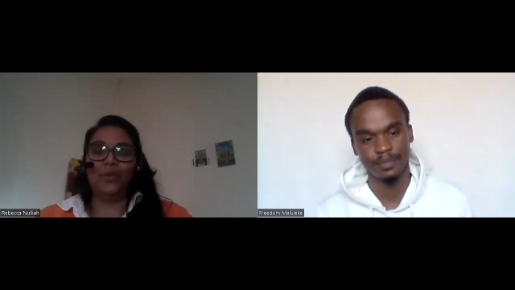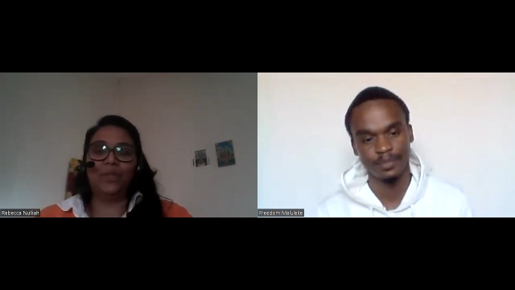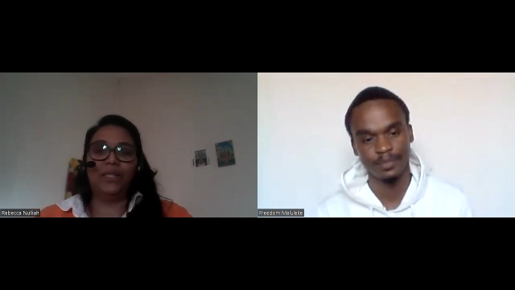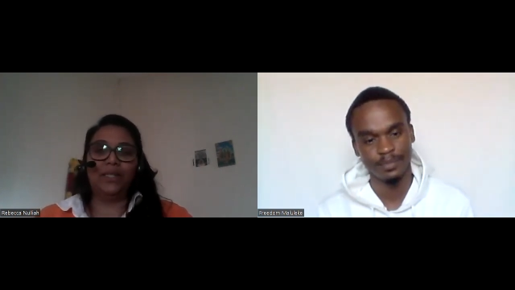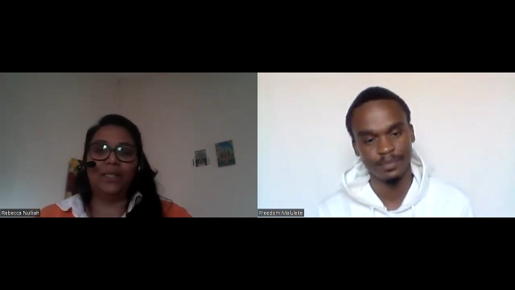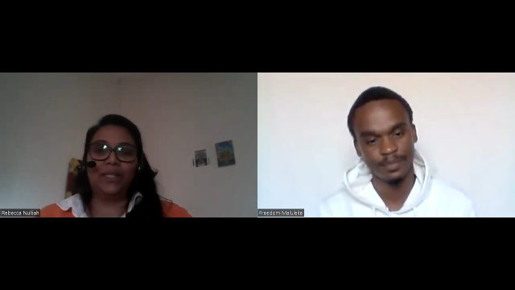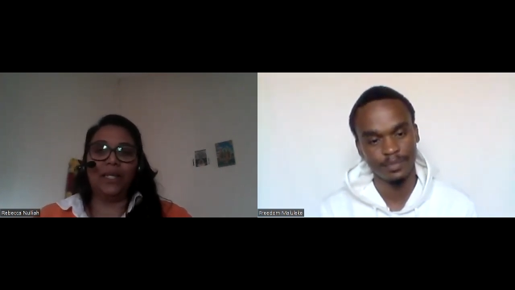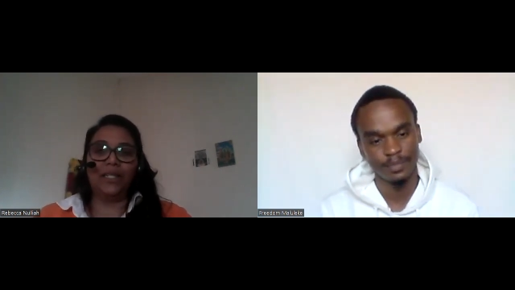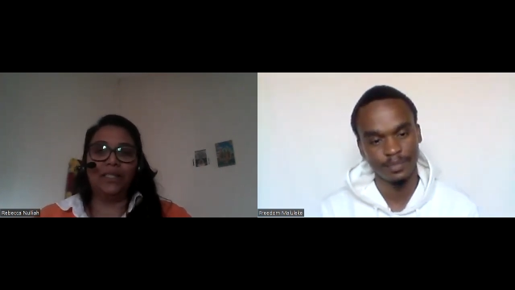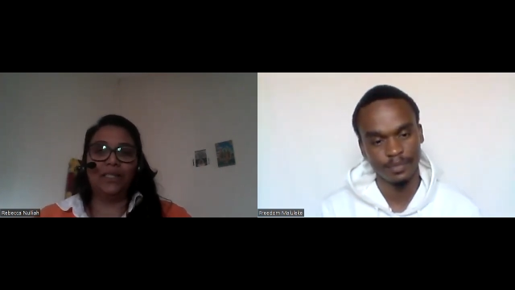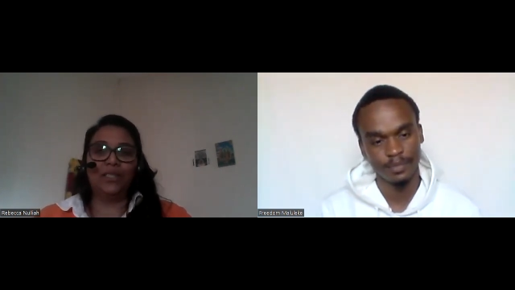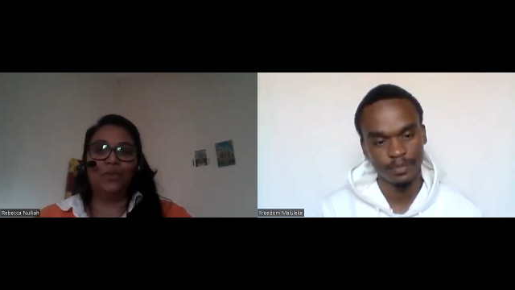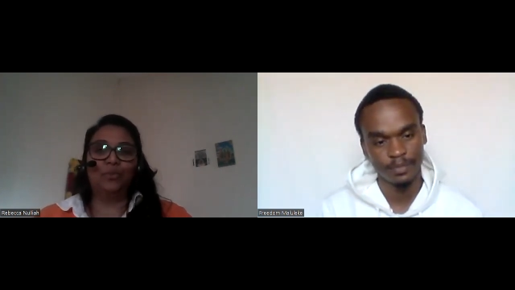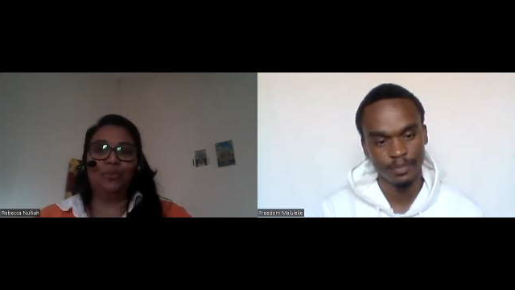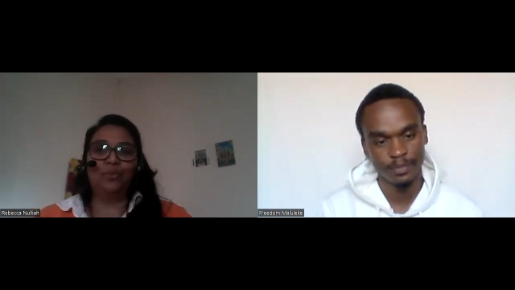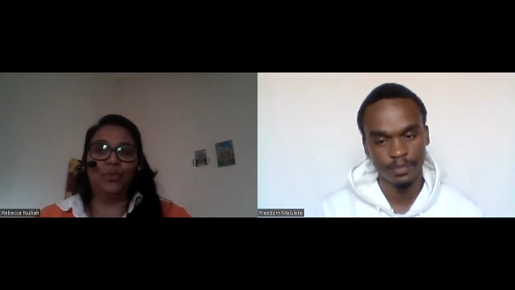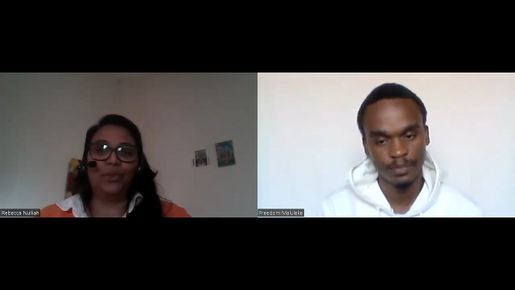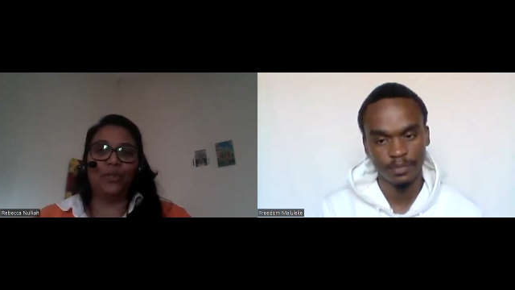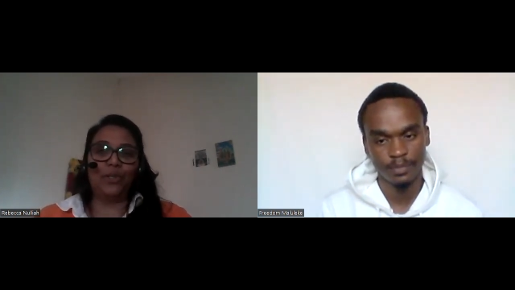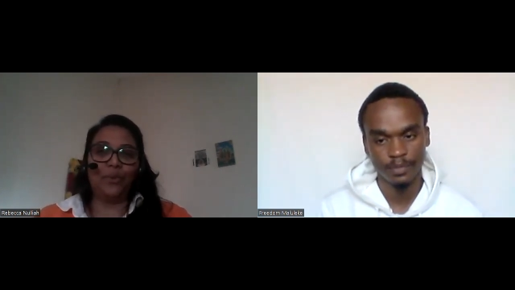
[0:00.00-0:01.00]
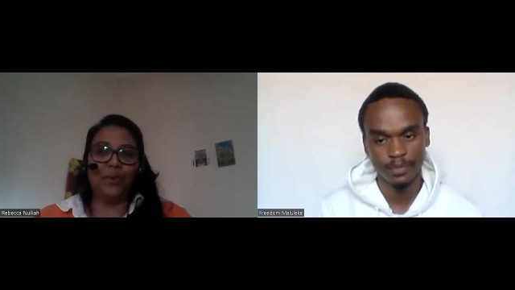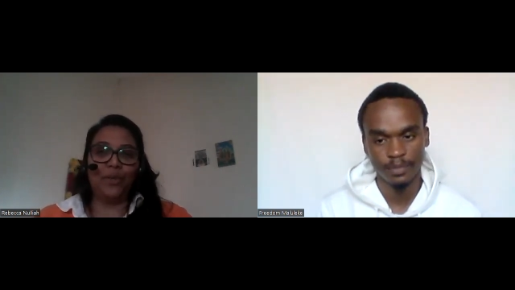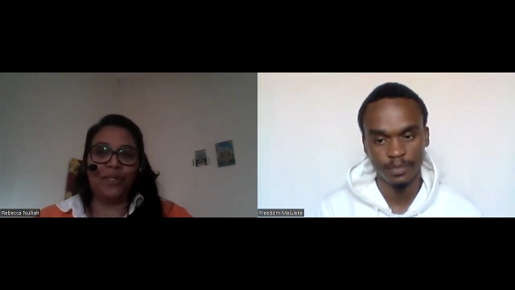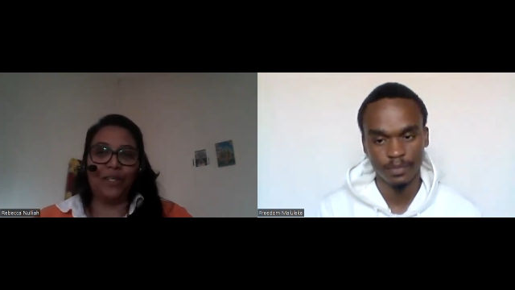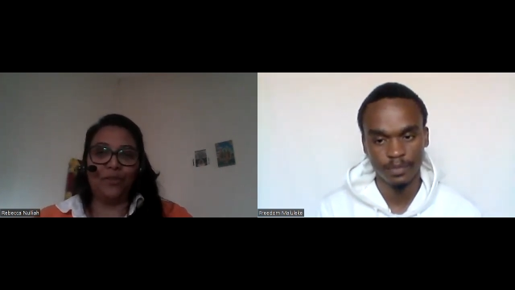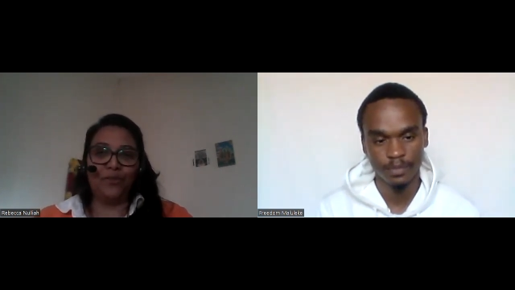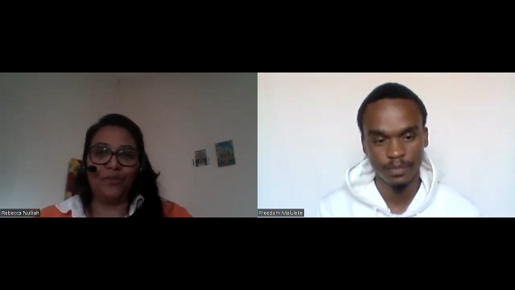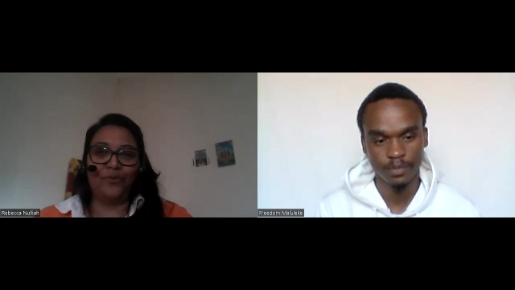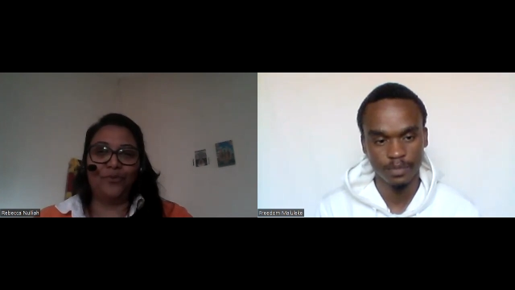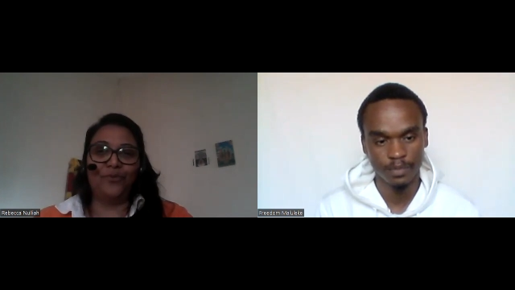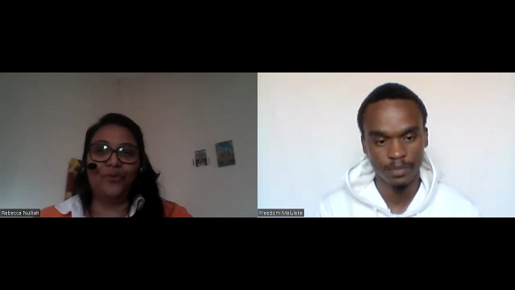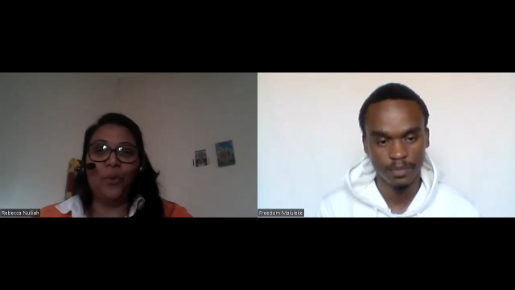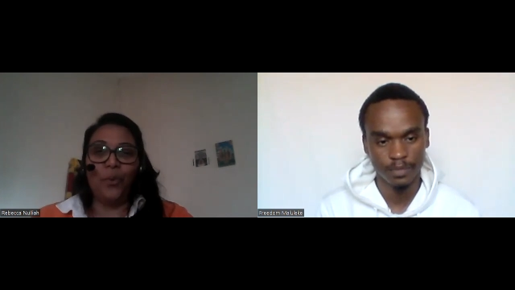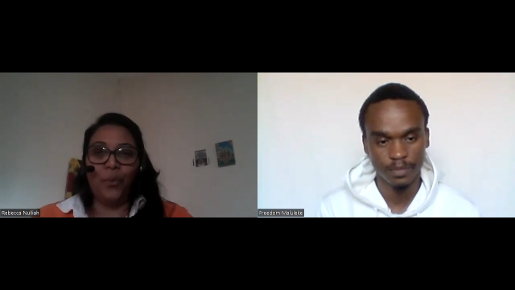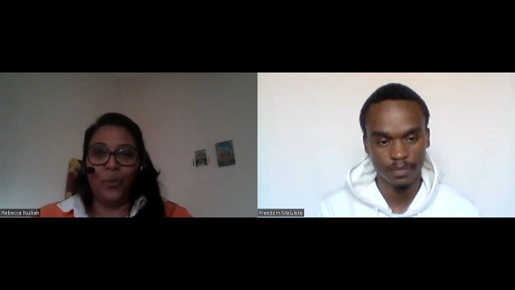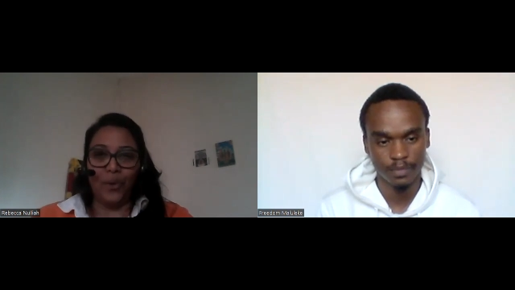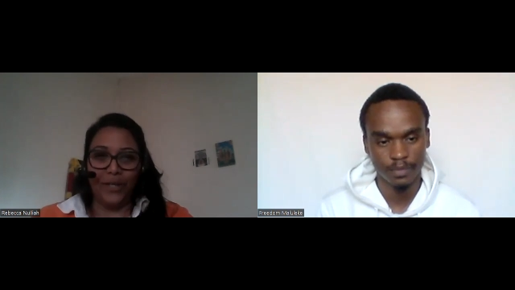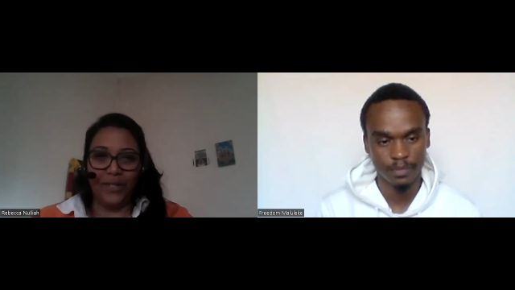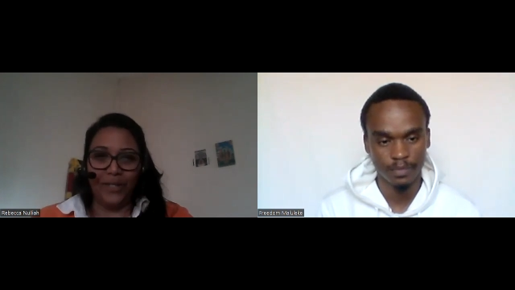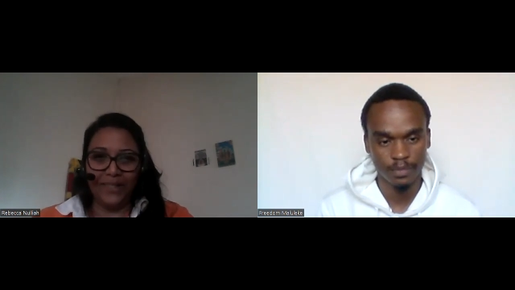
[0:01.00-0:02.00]
Speaker 1: we decided to put ourselves
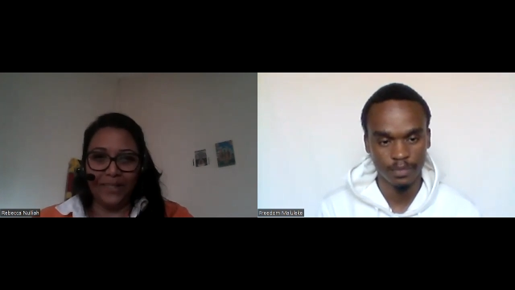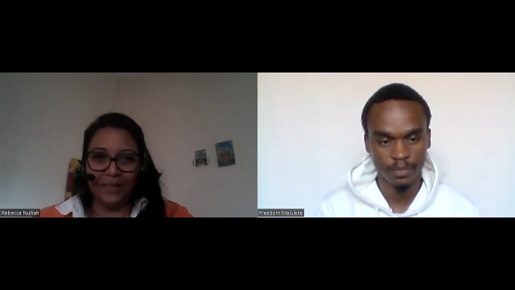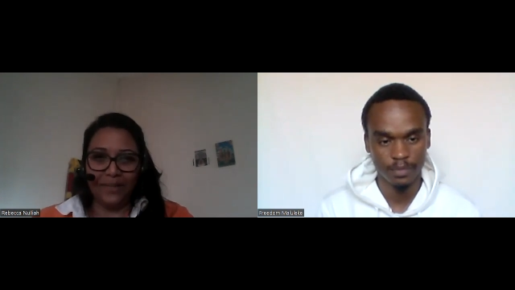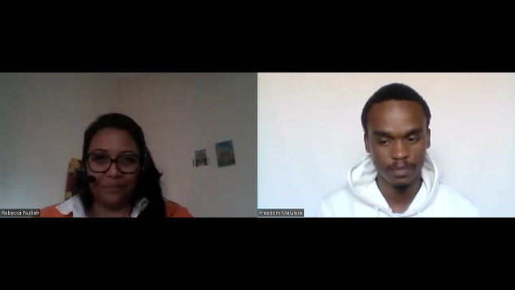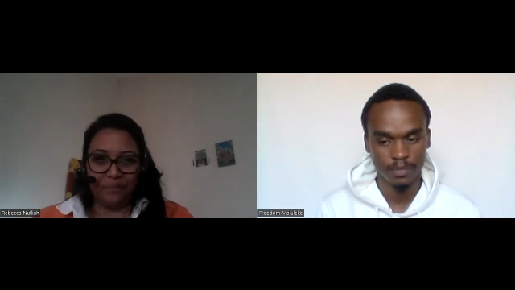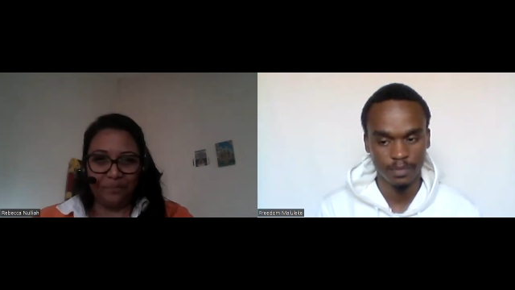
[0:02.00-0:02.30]
forward